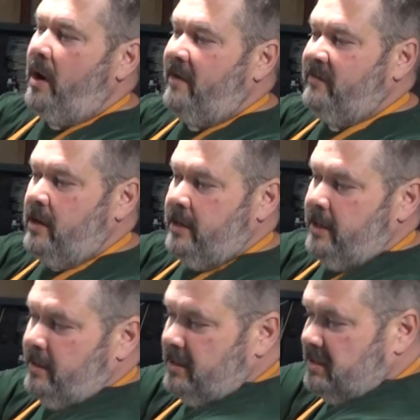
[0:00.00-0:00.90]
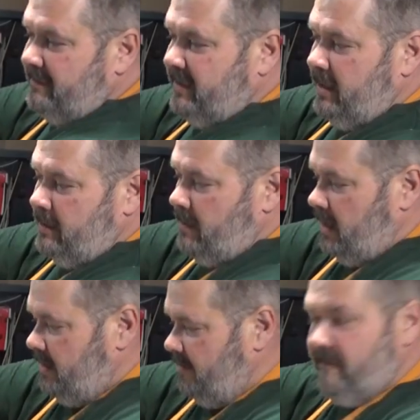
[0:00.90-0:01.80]
I've done here is I've taken
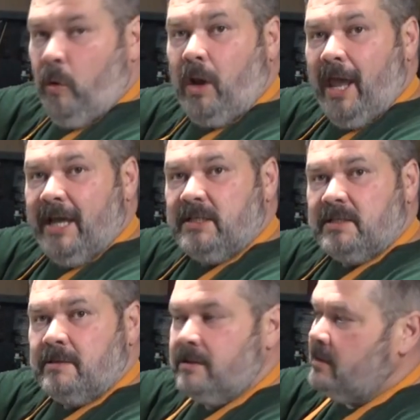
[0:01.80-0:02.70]
my 4 legs